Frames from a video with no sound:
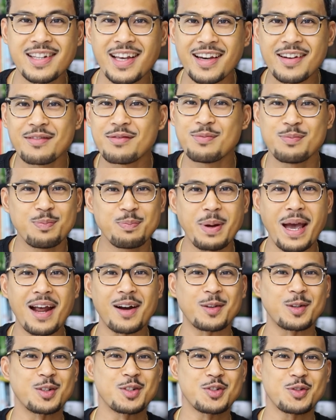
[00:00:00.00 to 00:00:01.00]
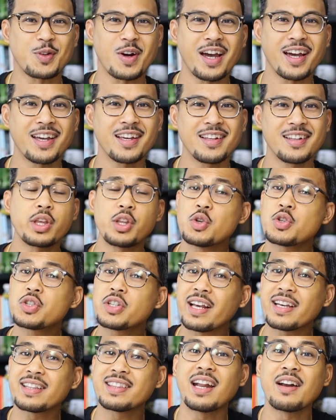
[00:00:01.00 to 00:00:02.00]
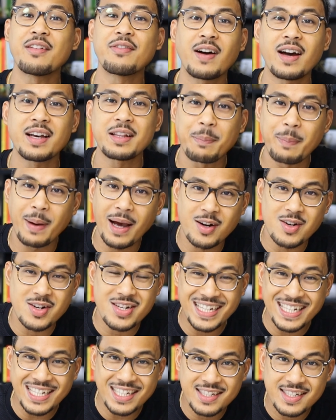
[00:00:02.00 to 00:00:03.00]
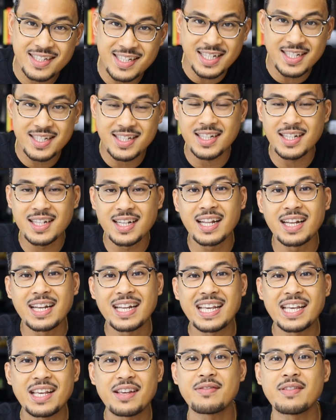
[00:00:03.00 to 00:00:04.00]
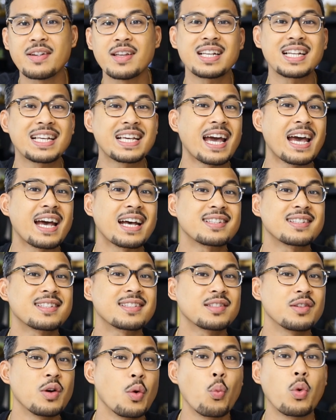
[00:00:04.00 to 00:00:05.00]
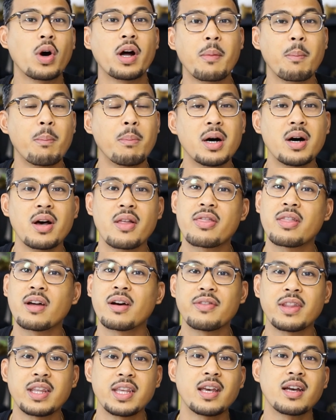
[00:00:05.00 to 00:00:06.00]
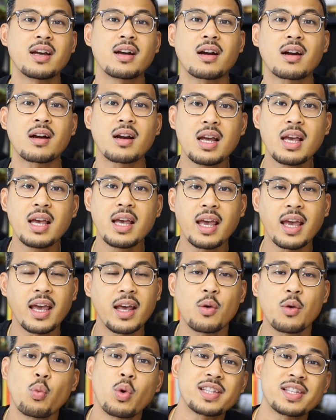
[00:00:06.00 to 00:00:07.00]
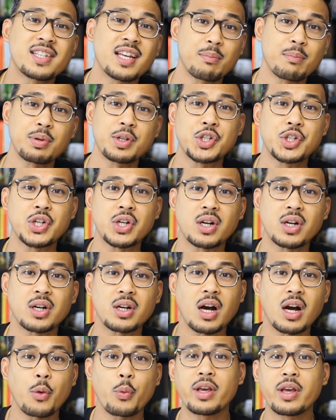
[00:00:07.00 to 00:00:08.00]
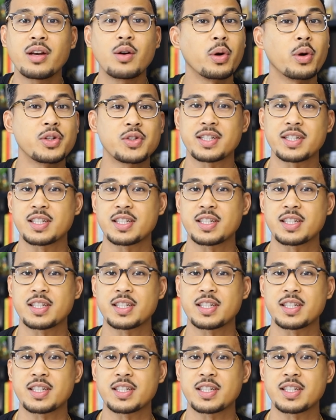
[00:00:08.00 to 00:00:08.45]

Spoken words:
they have patterns, right? We can usually identify the patterns in each season and even guess what month of the year and what temperature are we going to